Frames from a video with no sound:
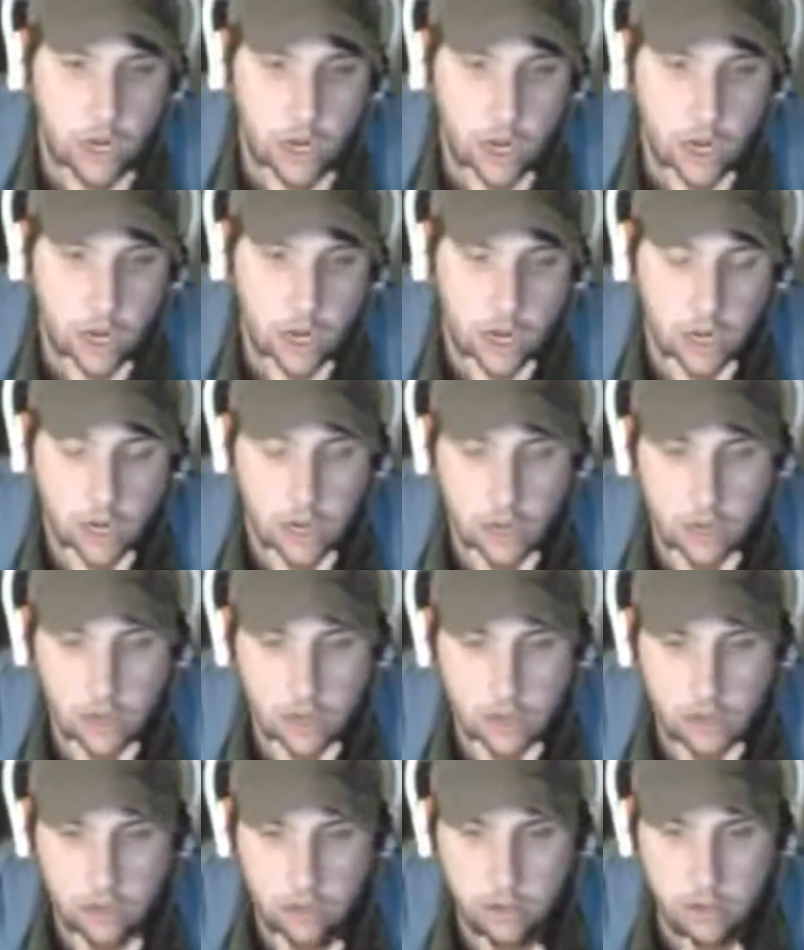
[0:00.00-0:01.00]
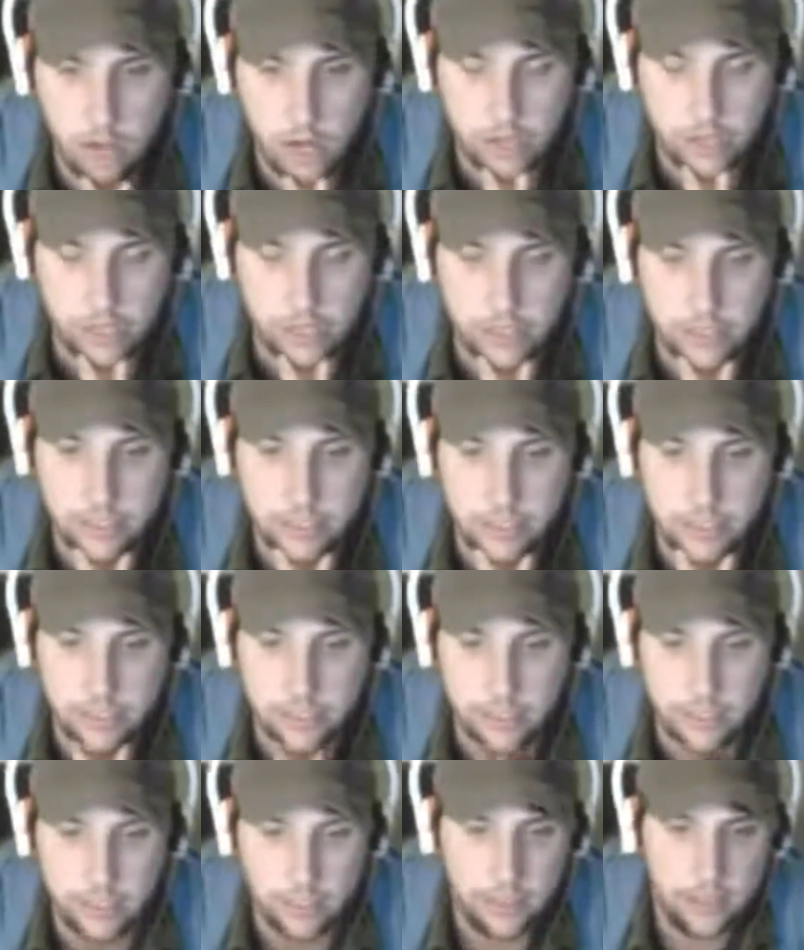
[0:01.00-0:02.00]

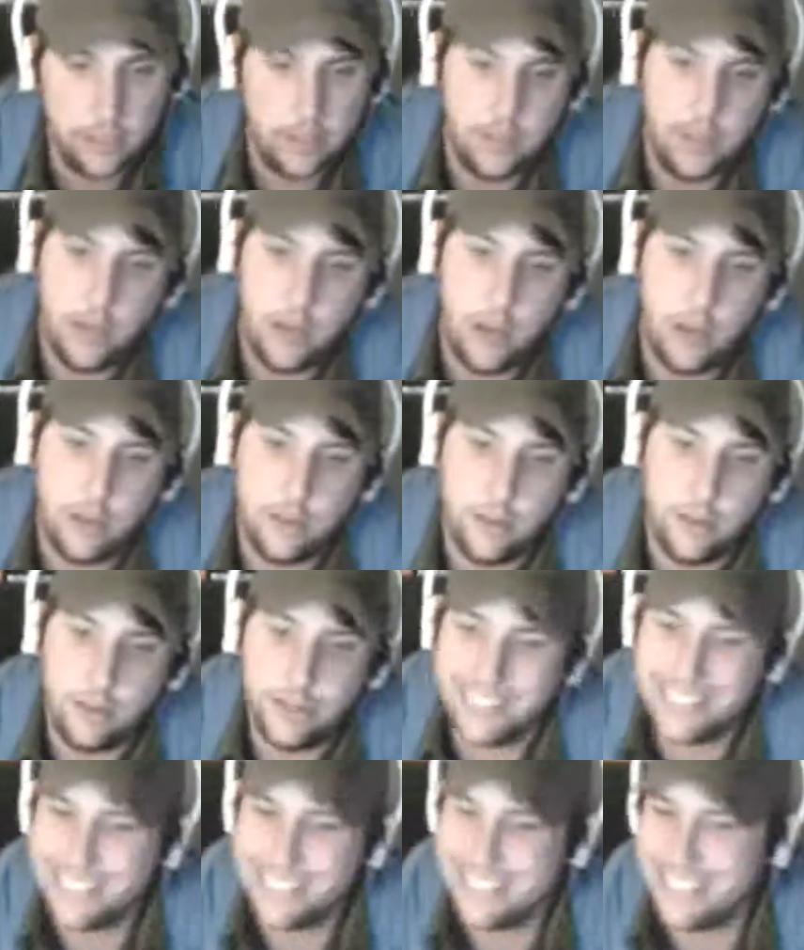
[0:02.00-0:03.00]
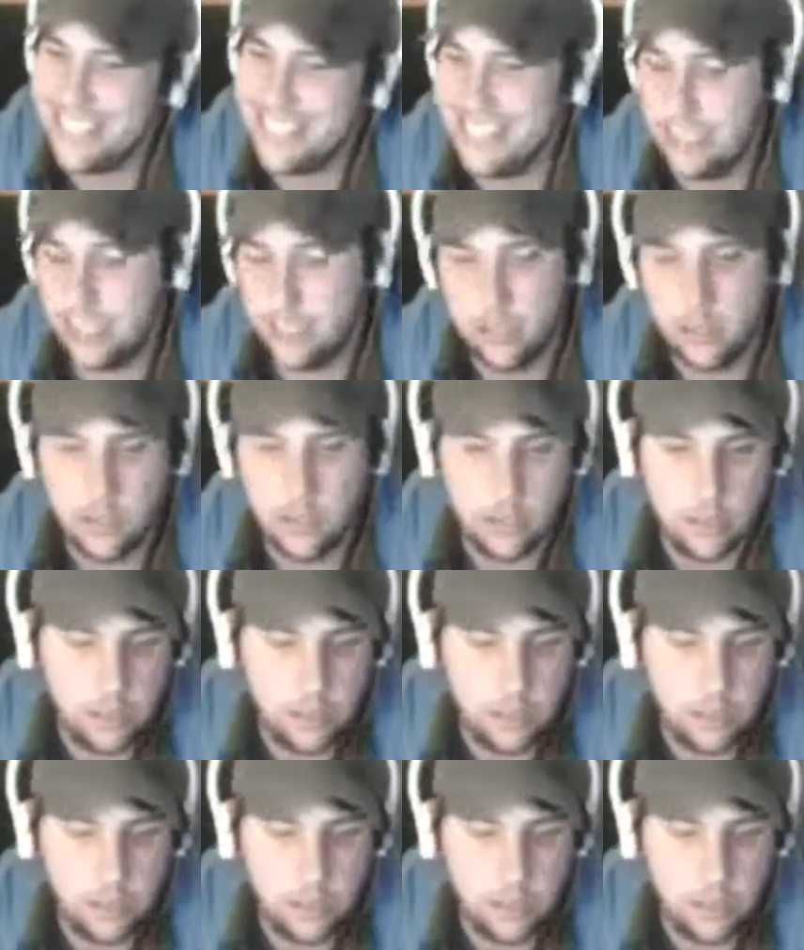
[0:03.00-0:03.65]
Oculus on the 16th.